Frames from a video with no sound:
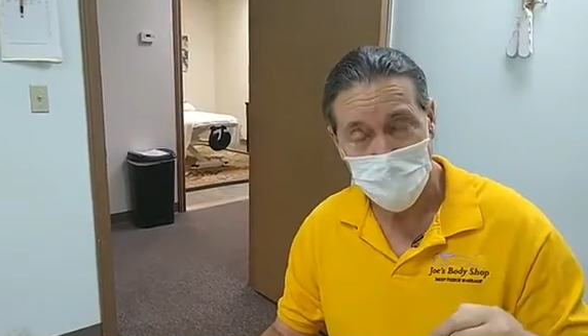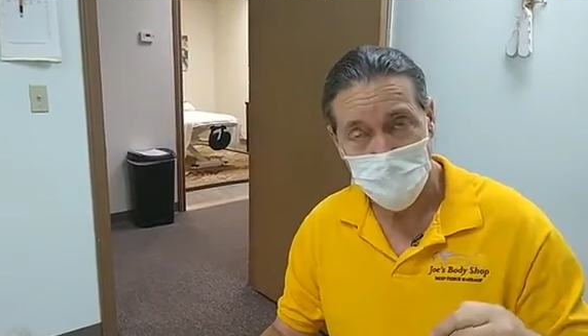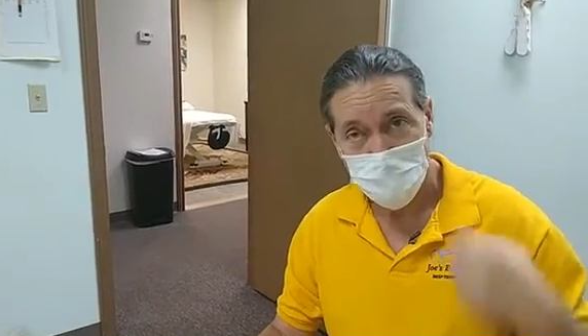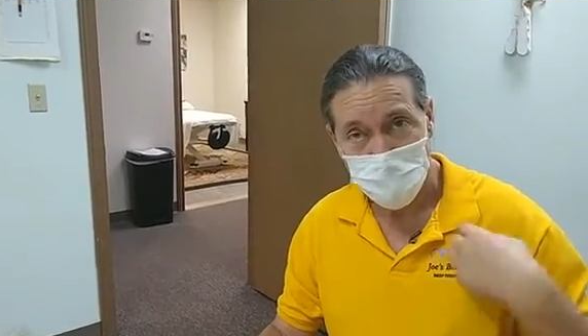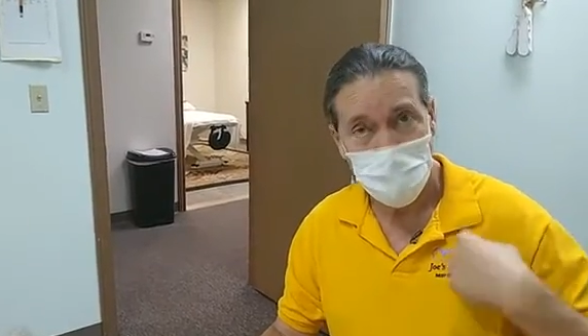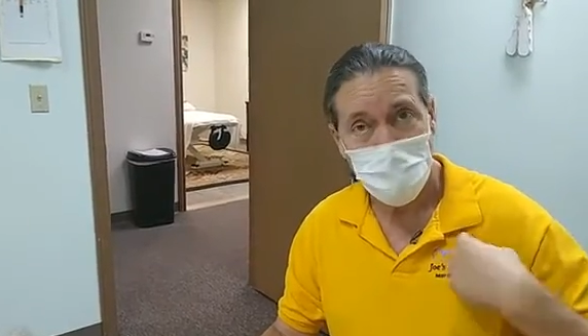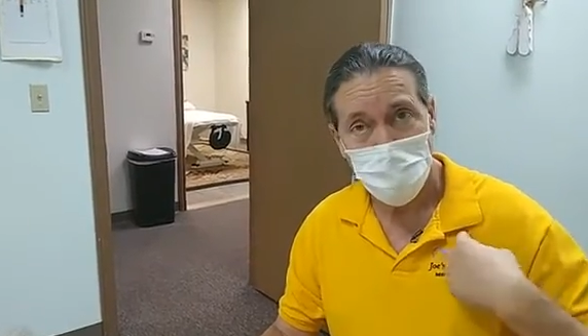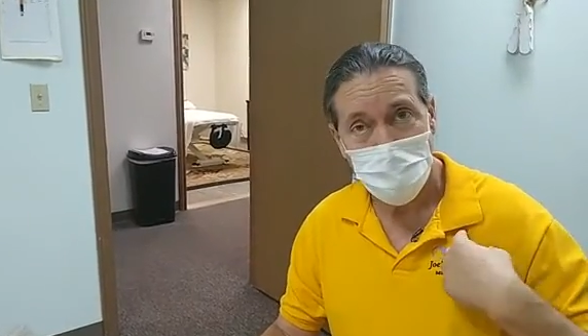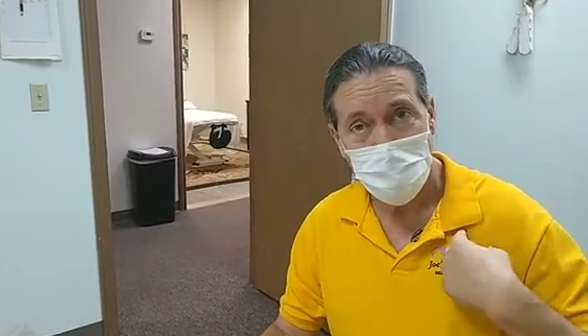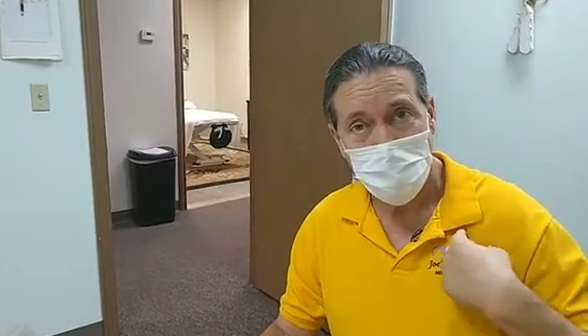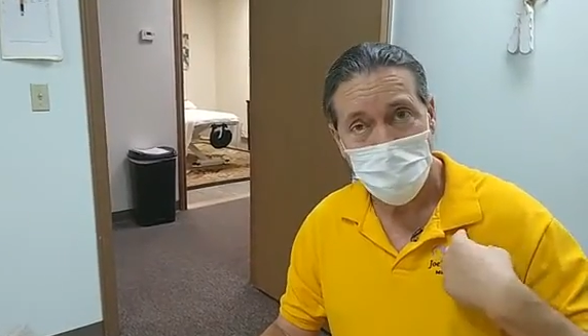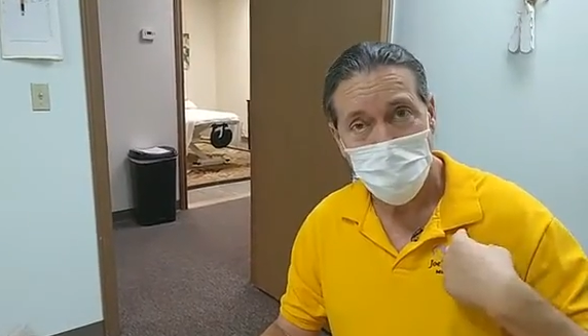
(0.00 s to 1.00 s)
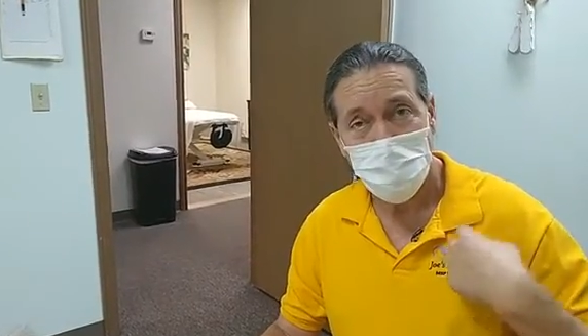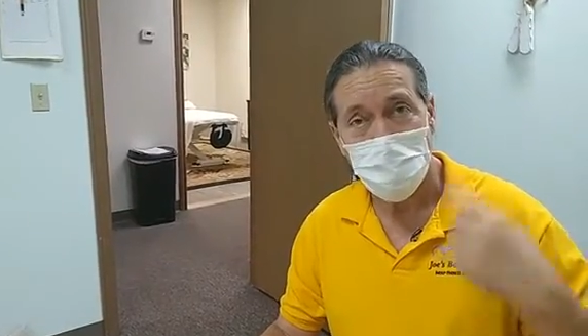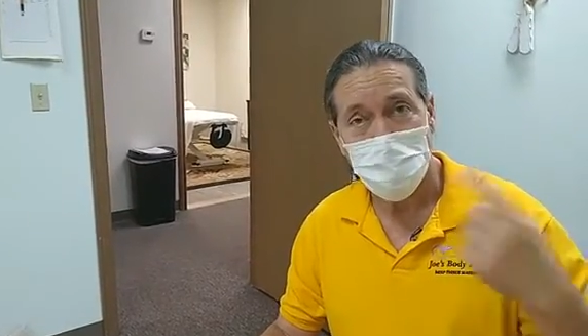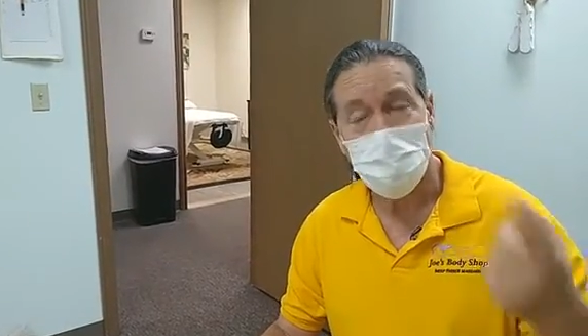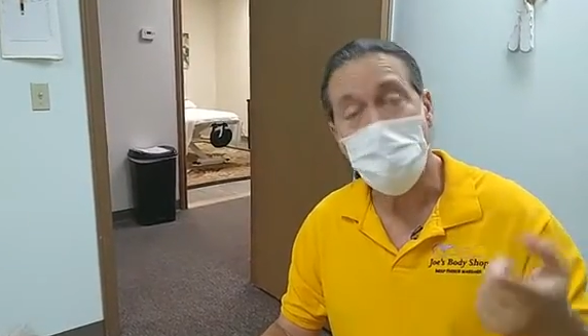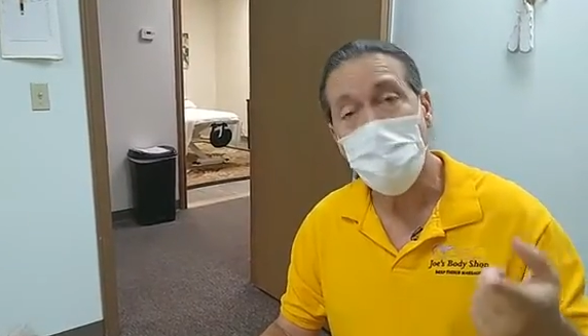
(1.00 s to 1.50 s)
We got me, we've got
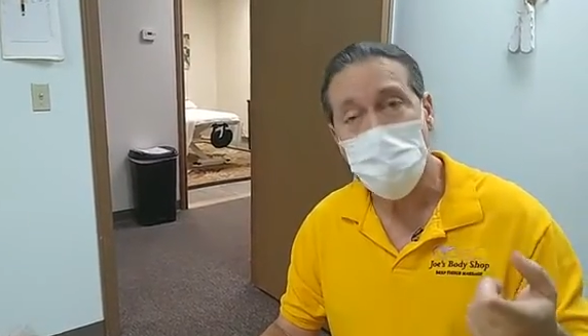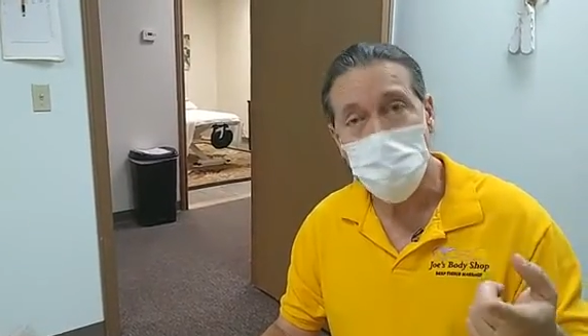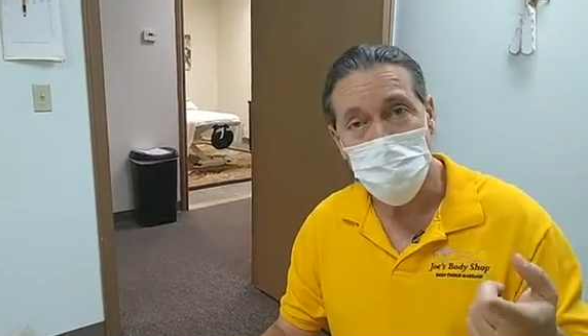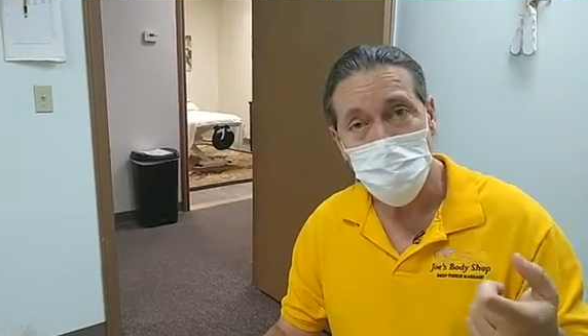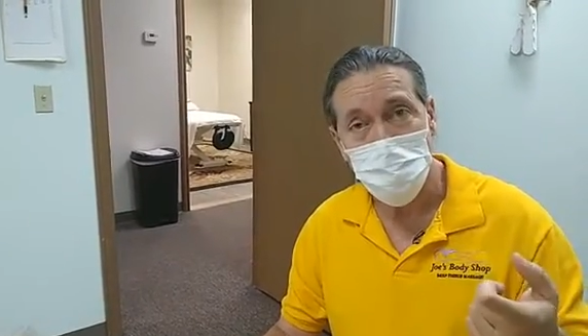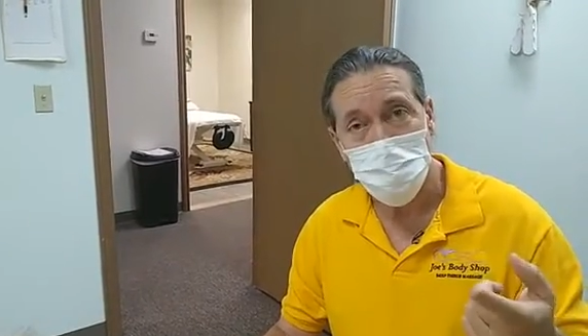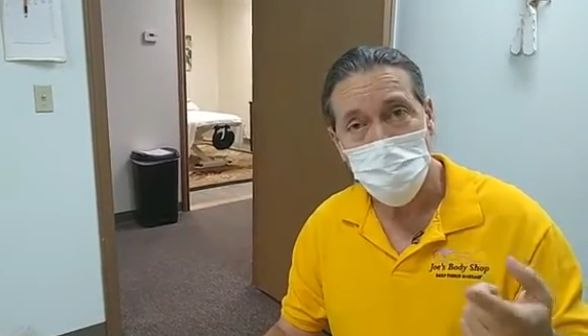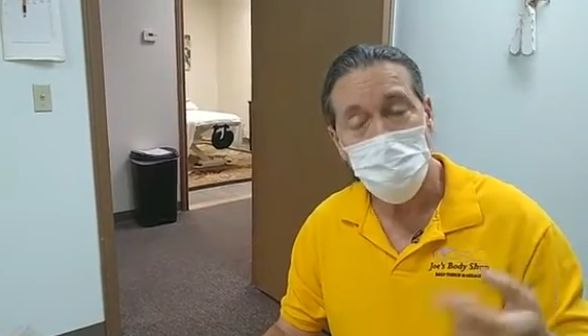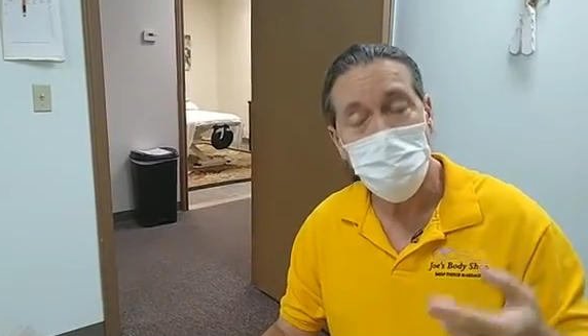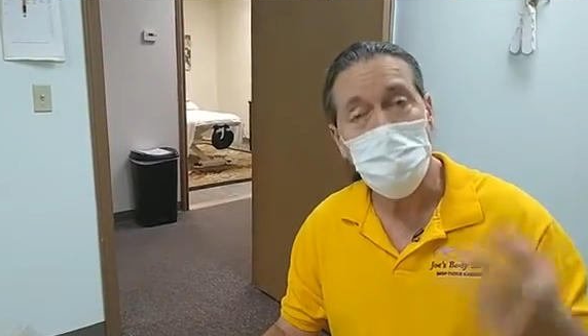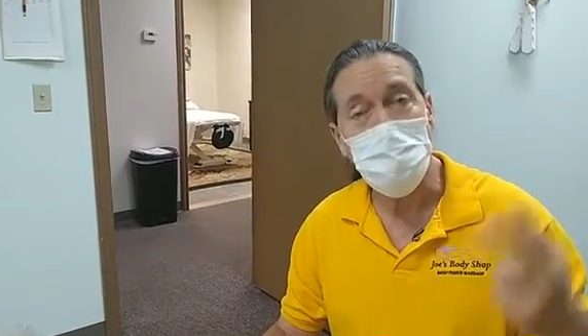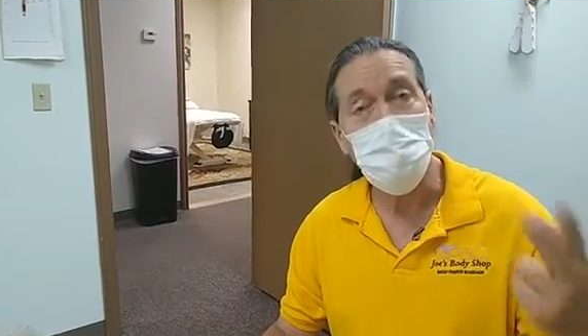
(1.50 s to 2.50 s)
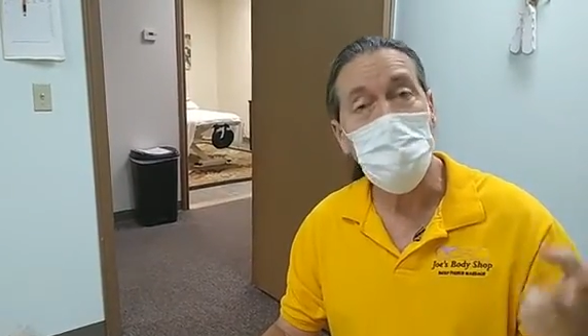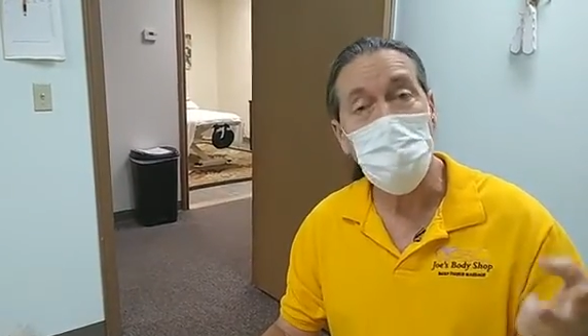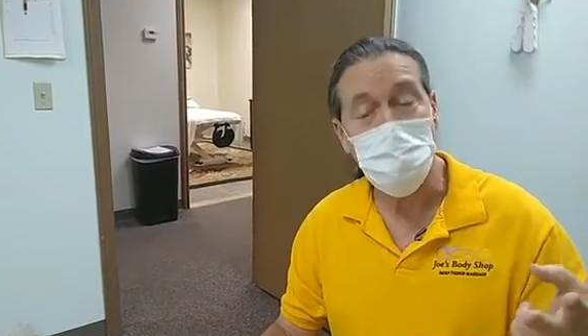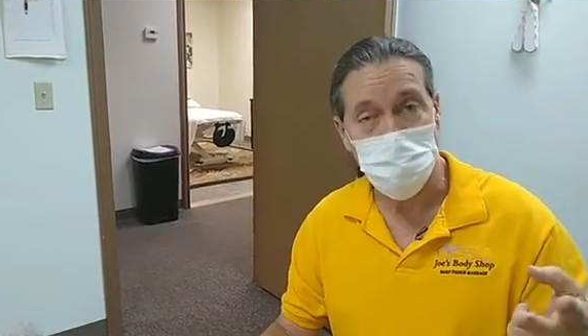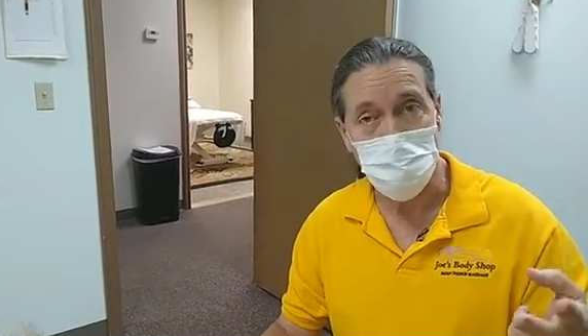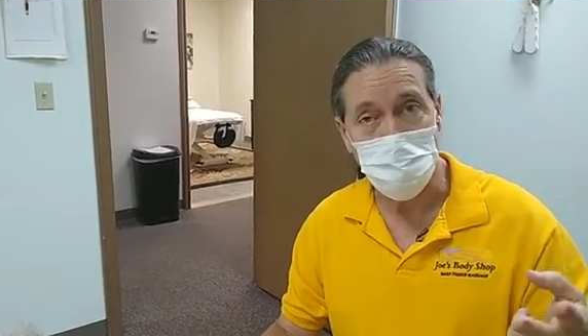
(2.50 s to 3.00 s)
Kiani Joe, and we've got Emmanuel
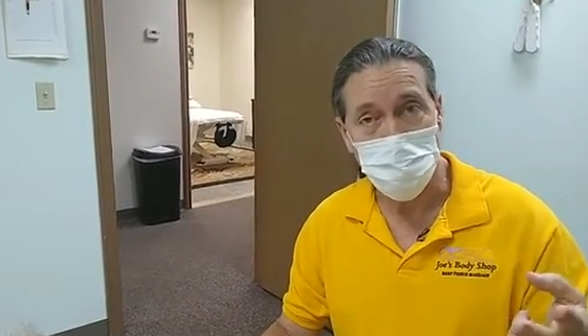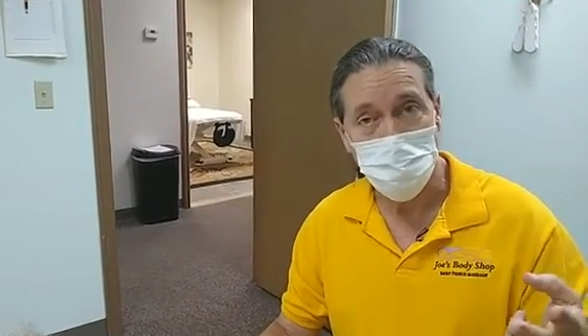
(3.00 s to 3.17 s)
Joe.